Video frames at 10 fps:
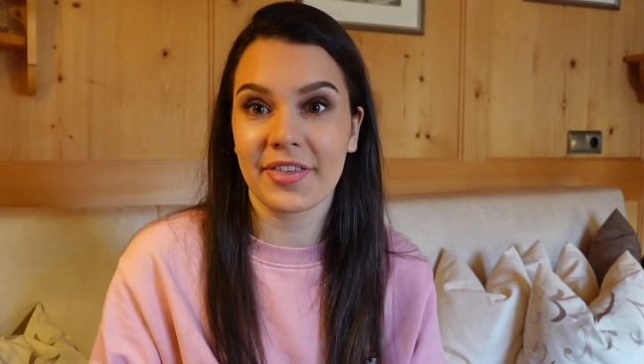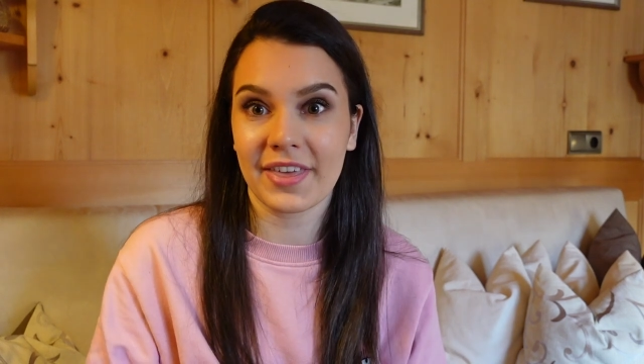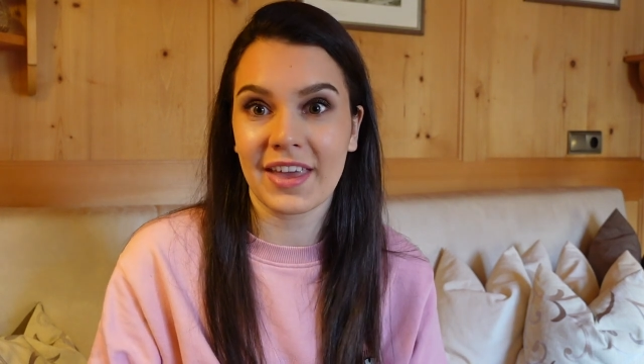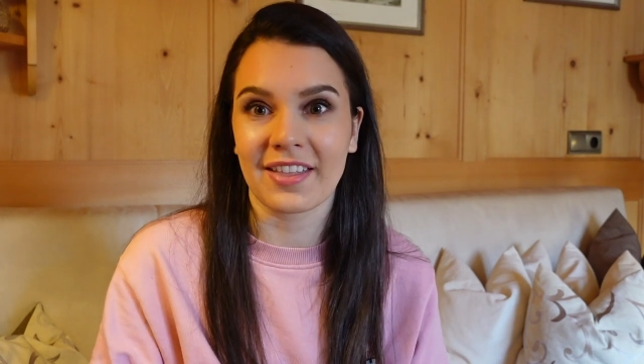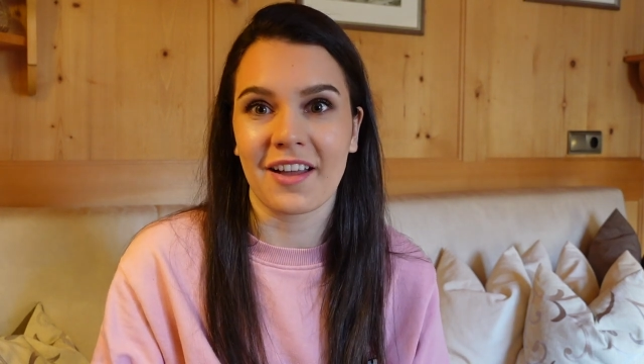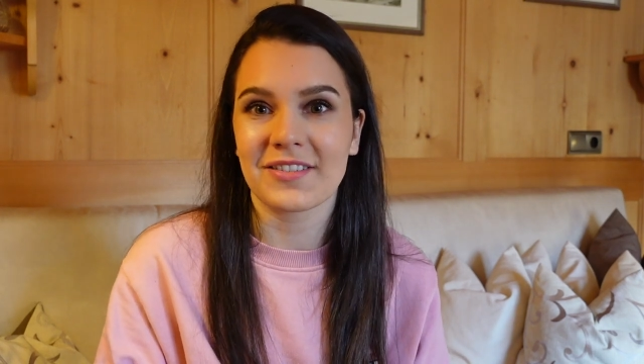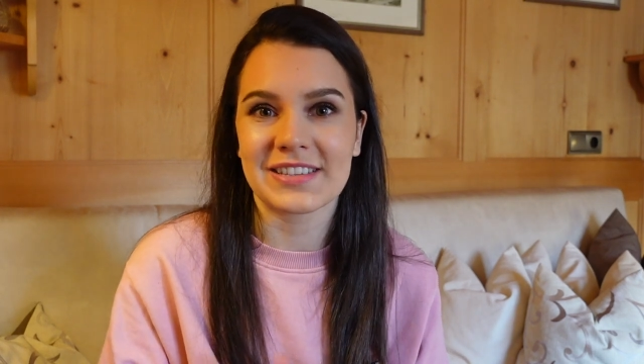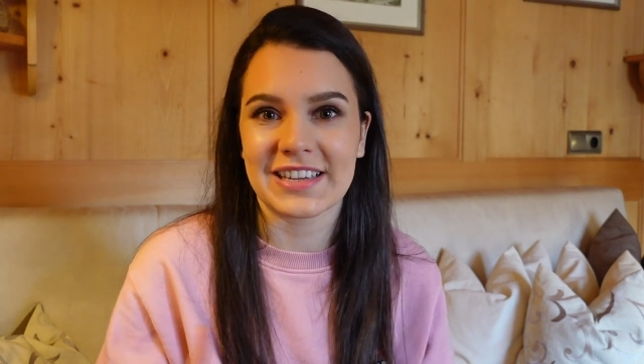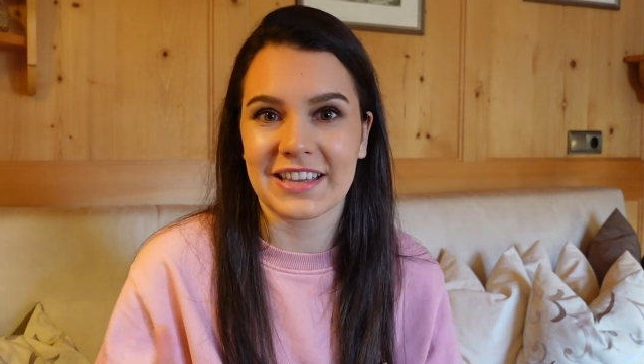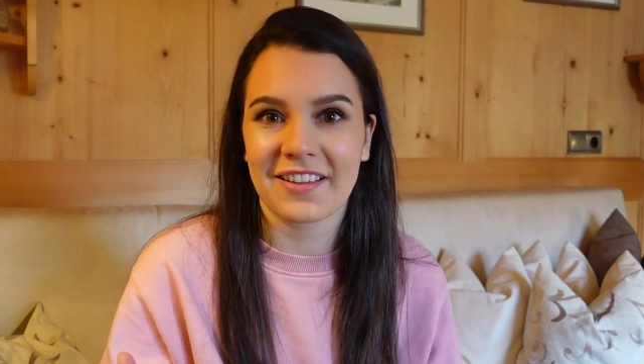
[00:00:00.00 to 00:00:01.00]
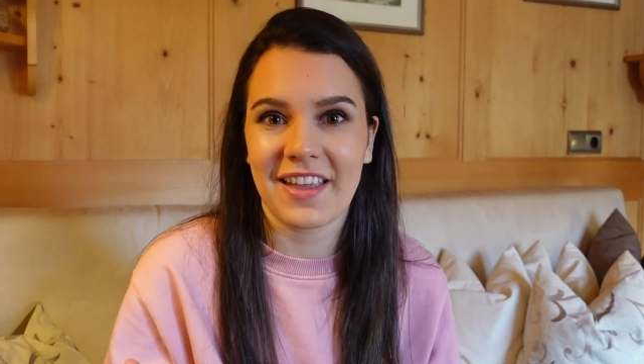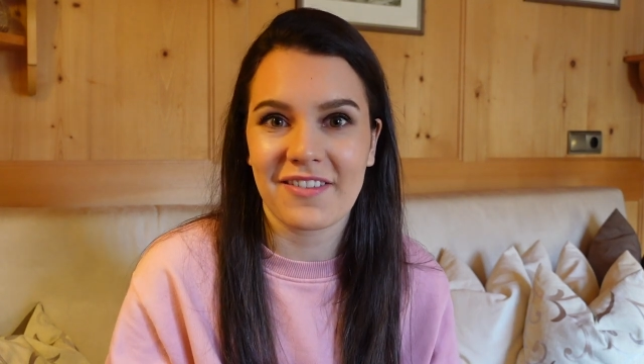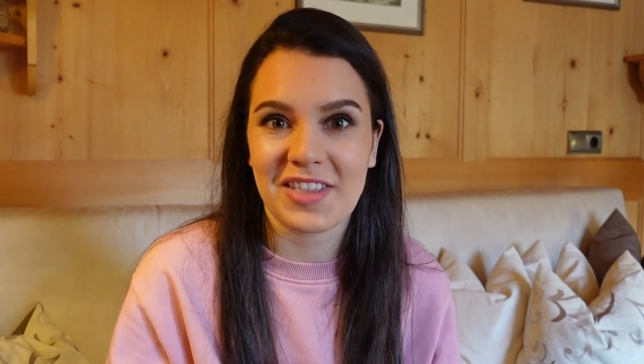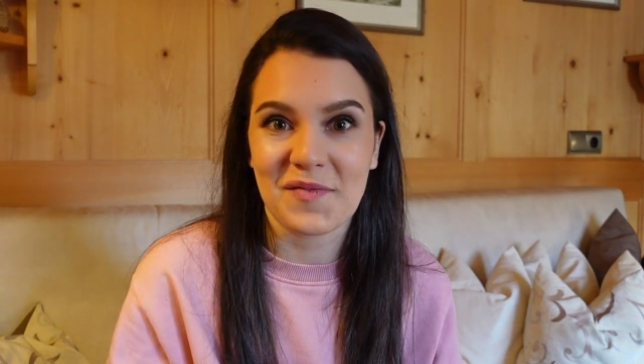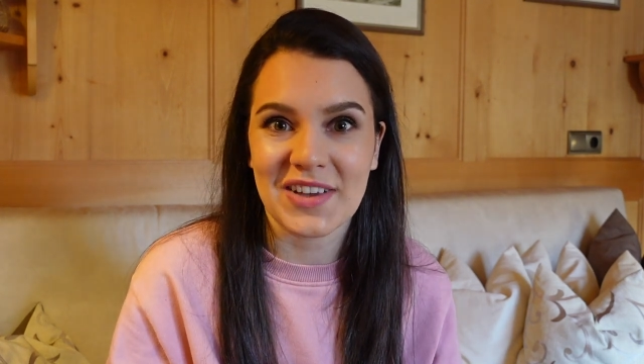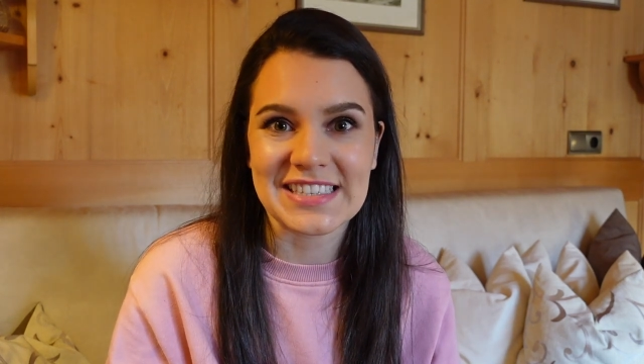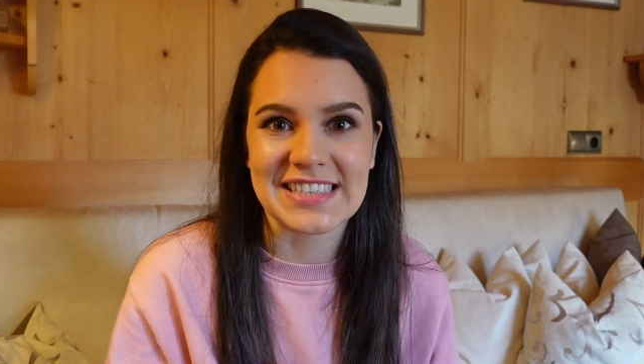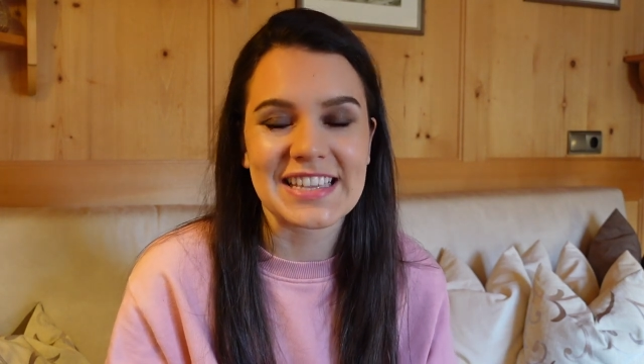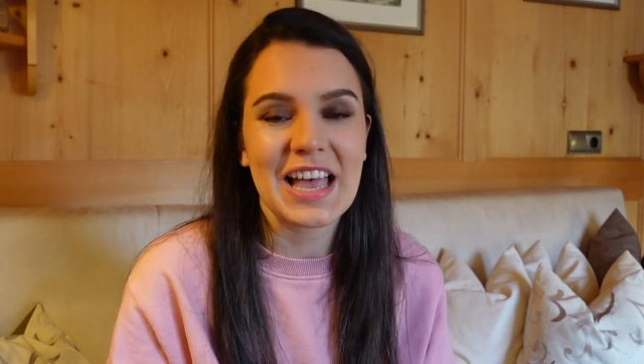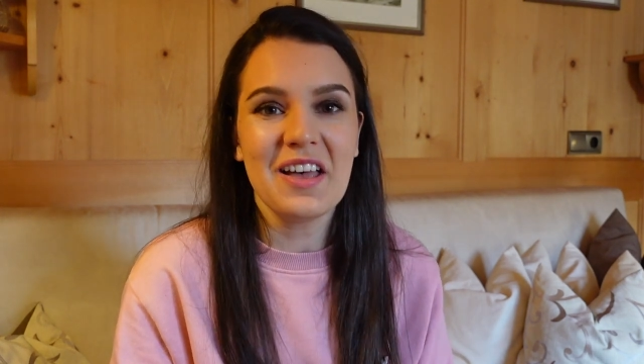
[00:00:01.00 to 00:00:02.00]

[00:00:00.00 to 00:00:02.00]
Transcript: thin, obviously, not having the muscles,